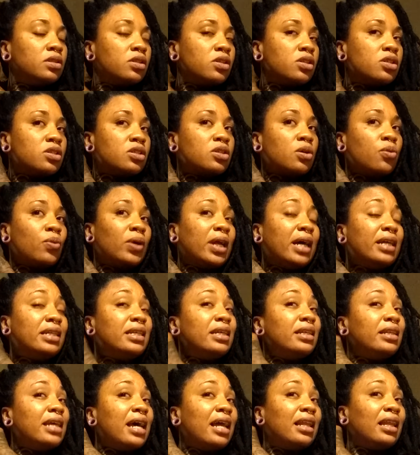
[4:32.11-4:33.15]
So what I
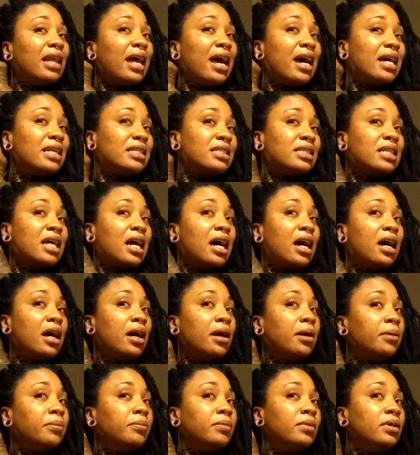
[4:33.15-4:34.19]
did that last
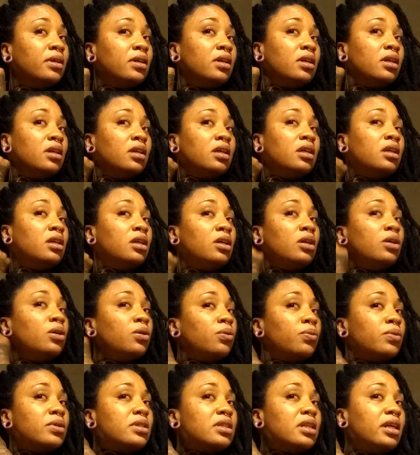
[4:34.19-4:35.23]
time
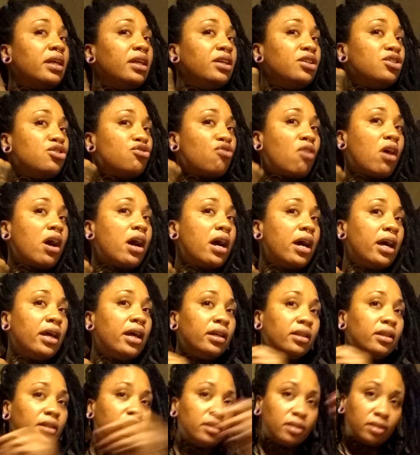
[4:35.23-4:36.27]
was let it
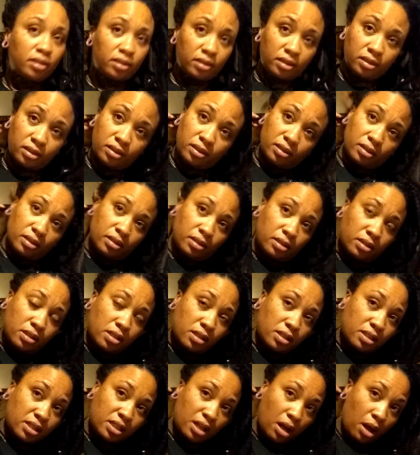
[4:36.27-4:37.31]
dry
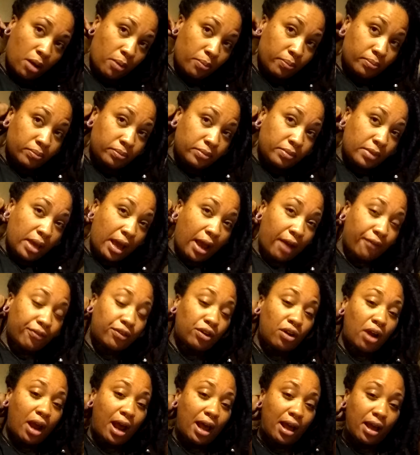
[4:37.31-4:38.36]
some after
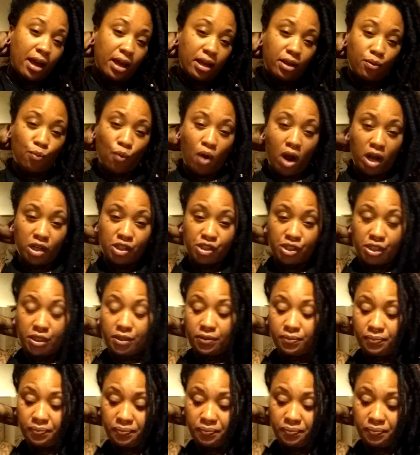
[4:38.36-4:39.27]
I washed it.